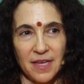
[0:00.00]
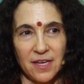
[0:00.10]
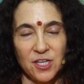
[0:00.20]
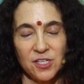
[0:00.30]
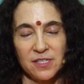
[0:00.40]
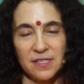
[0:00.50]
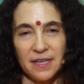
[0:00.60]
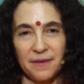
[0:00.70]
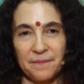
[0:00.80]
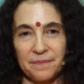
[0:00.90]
You'll see.